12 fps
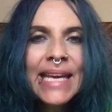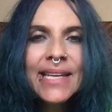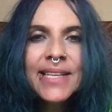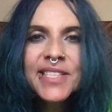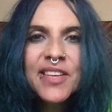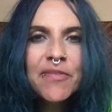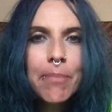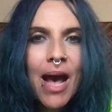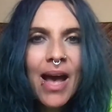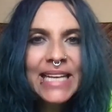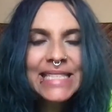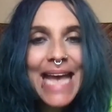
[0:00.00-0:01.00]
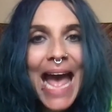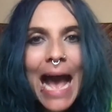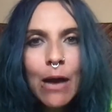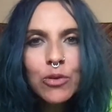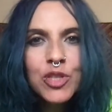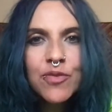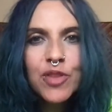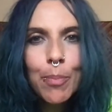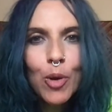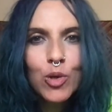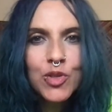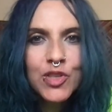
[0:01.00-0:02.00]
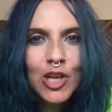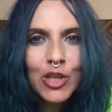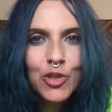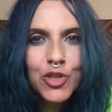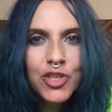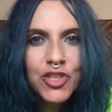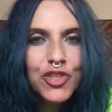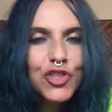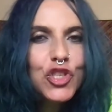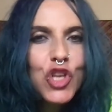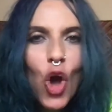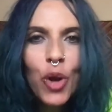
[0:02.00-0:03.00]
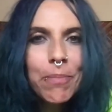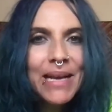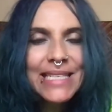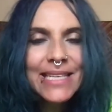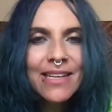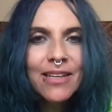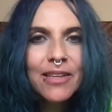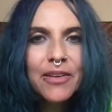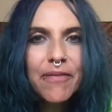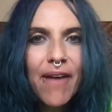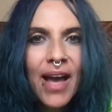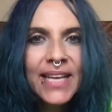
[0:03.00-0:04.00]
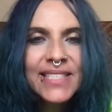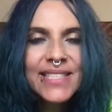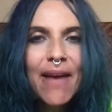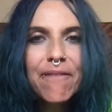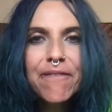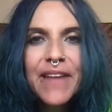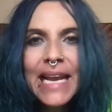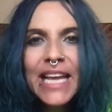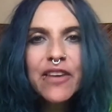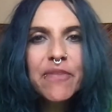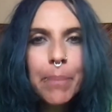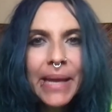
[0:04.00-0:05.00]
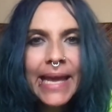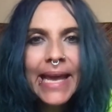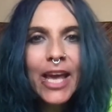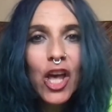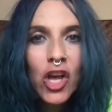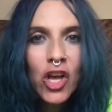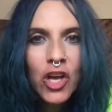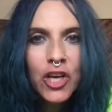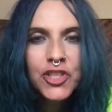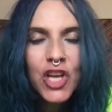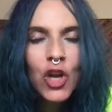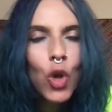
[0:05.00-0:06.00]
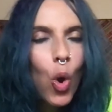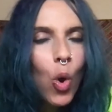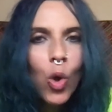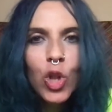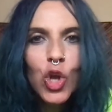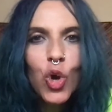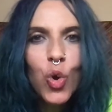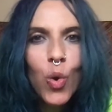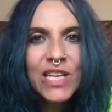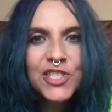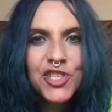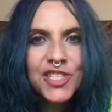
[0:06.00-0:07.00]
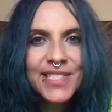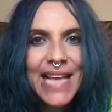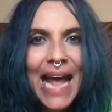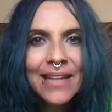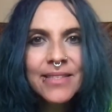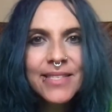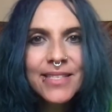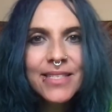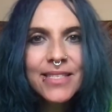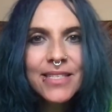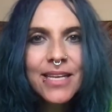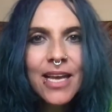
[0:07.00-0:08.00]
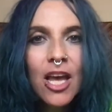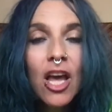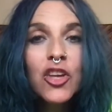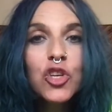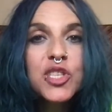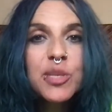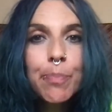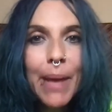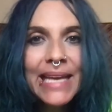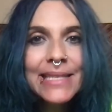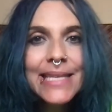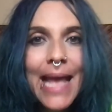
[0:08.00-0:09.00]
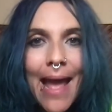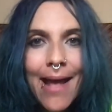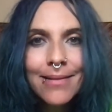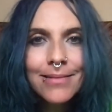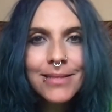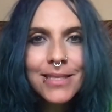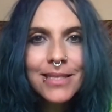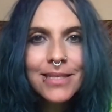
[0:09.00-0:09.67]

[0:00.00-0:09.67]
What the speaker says: peace of mind, out-of-the-box solutions, non-medical advice, that feeling of being heard, and all your questions answered, your space held.